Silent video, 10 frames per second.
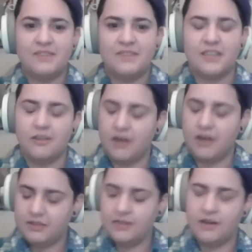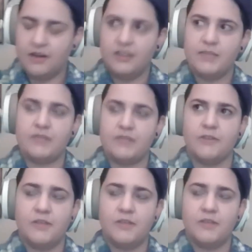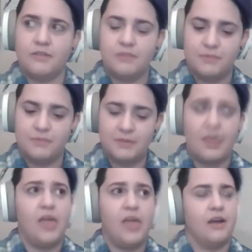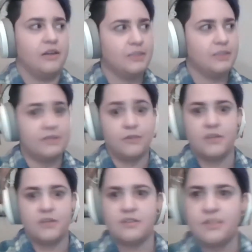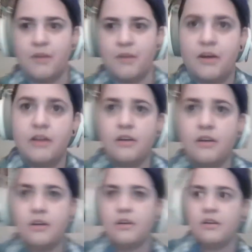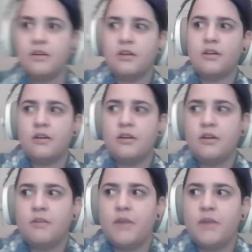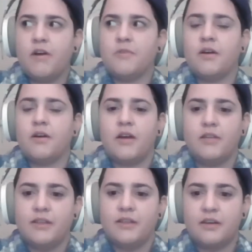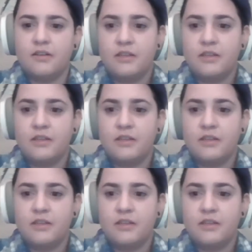Like you're asking oddly specific questions. Yeah, specific questions about my hardware. I don't like that.